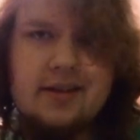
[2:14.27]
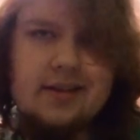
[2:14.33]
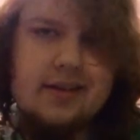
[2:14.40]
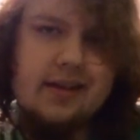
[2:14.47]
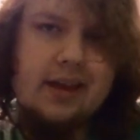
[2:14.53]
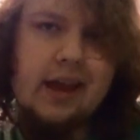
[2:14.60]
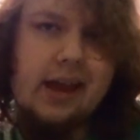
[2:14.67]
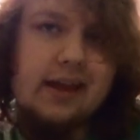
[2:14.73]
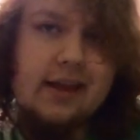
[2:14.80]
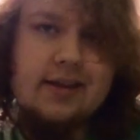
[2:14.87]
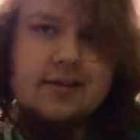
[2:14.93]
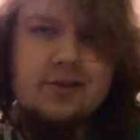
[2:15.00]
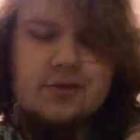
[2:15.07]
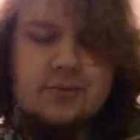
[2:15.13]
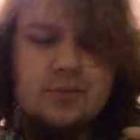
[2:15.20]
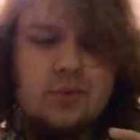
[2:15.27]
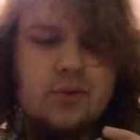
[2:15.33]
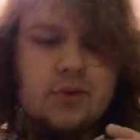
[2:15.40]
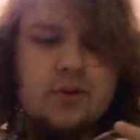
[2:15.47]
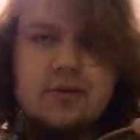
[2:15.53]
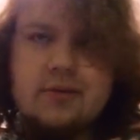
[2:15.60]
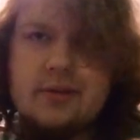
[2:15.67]
I guess there's
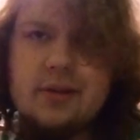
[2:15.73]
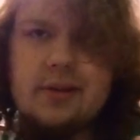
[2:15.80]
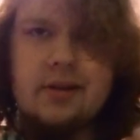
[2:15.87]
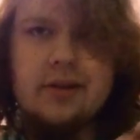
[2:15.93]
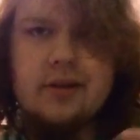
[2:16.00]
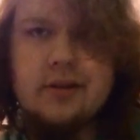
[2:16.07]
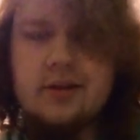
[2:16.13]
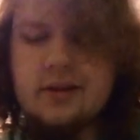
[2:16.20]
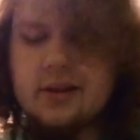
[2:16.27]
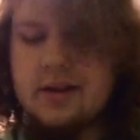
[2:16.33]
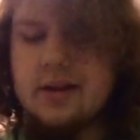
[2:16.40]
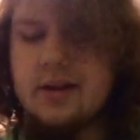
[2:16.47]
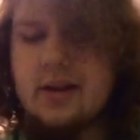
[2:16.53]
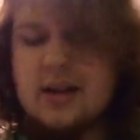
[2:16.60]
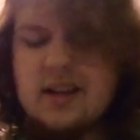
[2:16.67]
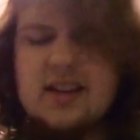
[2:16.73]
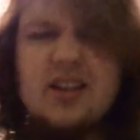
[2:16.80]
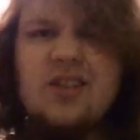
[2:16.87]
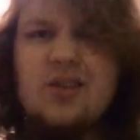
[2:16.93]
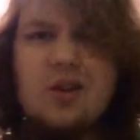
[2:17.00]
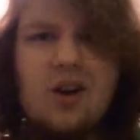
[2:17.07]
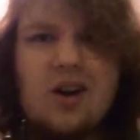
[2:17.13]
more in there.
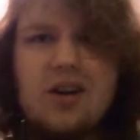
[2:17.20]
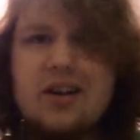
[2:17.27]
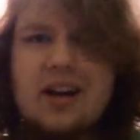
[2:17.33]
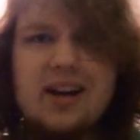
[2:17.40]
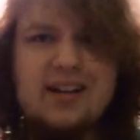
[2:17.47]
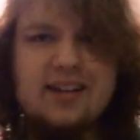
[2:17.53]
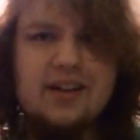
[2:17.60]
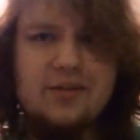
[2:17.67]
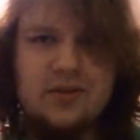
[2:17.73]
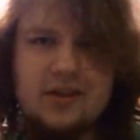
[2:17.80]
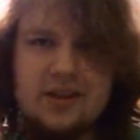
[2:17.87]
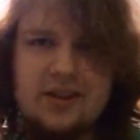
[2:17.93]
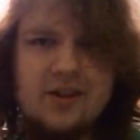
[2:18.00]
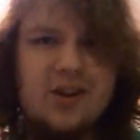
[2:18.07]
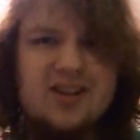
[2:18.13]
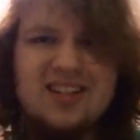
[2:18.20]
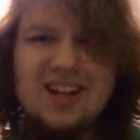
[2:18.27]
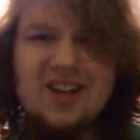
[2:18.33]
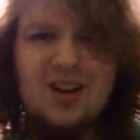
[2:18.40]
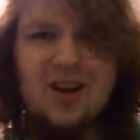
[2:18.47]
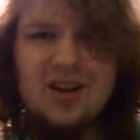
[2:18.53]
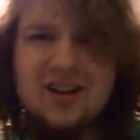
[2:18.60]
These are all cut differently. They all say
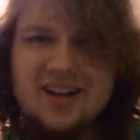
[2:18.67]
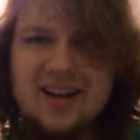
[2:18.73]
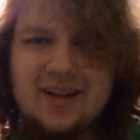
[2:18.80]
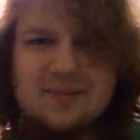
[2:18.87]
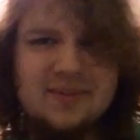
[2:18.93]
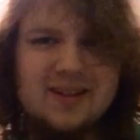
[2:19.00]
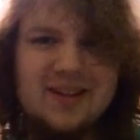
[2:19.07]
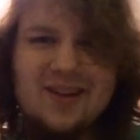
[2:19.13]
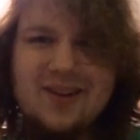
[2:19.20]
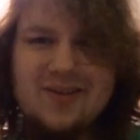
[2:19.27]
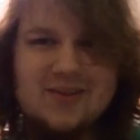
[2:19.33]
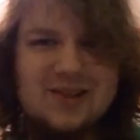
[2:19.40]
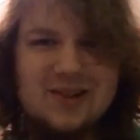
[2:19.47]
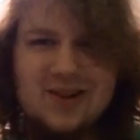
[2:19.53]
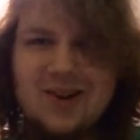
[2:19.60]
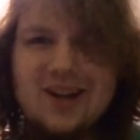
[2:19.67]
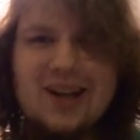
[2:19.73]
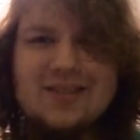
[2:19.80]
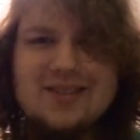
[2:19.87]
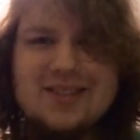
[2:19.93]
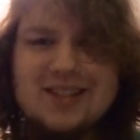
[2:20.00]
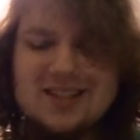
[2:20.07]
long cut, but they all
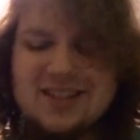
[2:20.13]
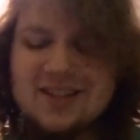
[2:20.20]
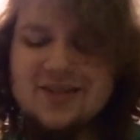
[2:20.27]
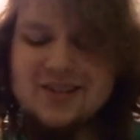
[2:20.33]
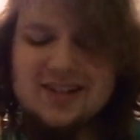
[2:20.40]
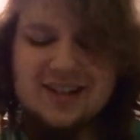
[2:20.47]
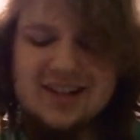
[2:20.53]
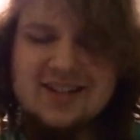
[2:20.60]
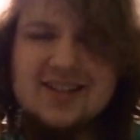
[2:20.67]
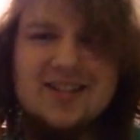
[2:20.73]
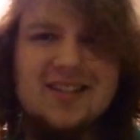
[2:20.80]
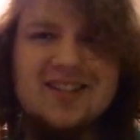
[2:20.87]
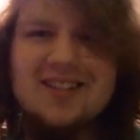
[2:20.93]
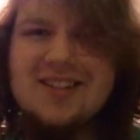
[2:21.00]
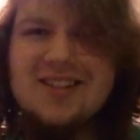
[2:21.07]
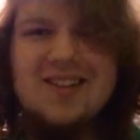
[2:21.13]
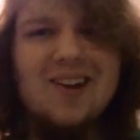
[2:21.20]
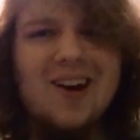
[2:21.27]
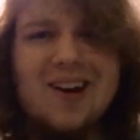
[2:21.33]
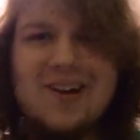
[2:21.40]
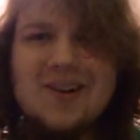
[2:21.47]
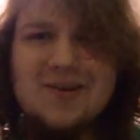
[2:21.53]
have such different cuts, and it's
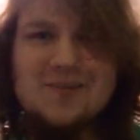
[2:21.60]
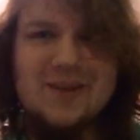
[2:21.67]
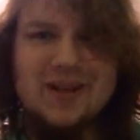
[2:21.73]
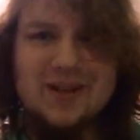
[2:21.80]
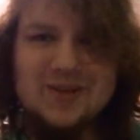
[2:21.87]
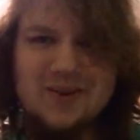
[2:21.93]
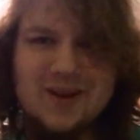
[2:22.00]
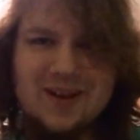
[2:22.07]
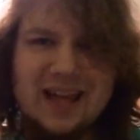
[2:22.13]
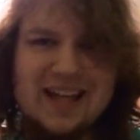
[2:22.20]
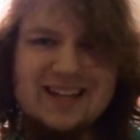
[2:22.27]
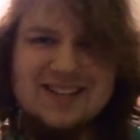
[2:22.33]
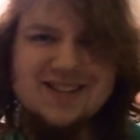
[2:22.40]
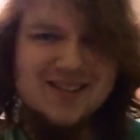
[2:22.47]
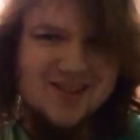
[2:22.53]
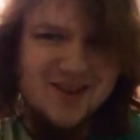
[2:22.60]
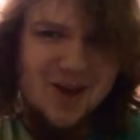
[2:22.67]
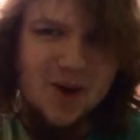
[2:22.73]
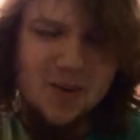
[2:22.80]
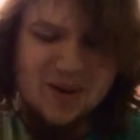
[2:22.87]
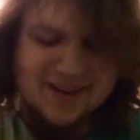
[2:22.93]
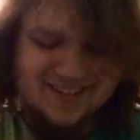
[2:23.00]
not going to mix well. I just
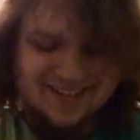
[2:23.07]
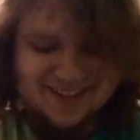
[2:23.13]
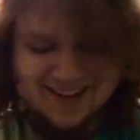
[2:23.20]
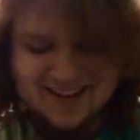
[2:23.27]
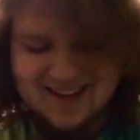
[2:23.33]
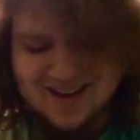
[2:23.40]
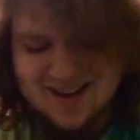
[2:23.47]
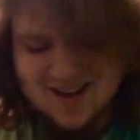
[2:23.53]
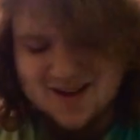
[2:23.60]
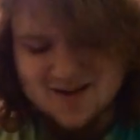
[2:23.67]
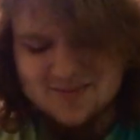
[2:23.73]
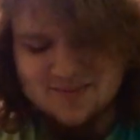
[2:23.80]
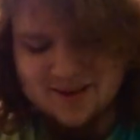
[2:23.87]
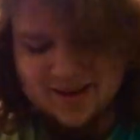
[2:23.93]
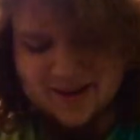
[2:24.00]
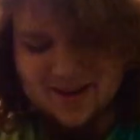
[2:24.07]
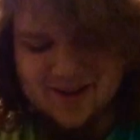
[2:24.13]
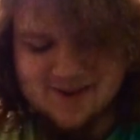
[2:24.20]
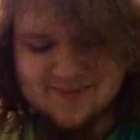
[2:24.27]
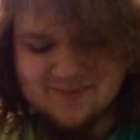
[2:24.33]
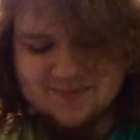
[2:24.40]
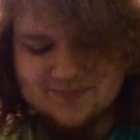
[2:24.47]
know it. But
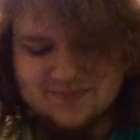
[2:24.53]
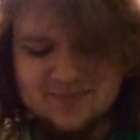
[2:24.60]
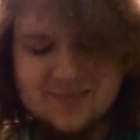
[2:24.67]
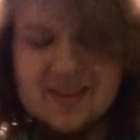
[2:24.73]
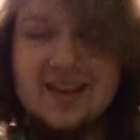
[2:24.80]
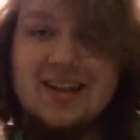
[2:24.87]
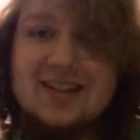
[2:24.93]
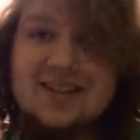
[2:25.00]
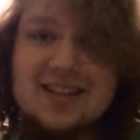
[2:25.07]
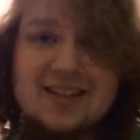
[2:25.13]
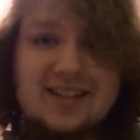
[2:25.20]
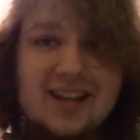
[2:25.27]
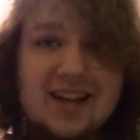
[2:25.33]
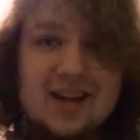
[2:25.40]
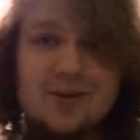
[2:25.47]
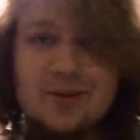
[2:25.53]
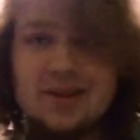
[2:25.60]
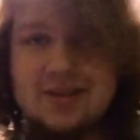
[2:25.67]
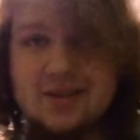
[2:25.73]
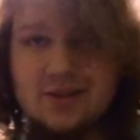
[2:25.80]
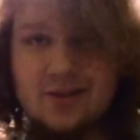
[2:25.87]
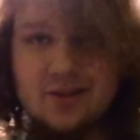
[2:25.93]
as they say, red
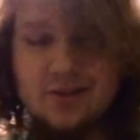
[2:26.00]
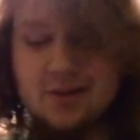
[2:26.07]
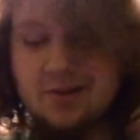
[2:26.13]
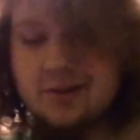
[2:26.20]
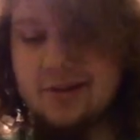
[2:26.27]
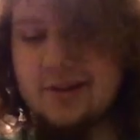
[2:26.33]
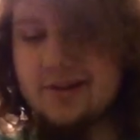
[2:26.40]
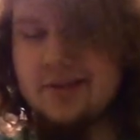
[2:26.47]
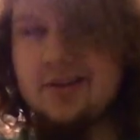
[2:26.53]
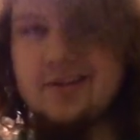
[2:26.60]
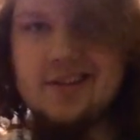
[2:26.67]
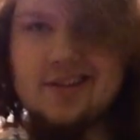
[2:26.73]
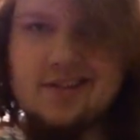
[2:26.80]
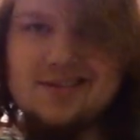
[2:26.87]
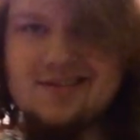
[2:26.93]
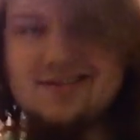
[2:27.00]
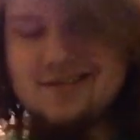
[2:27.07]
seal or no deal, huh?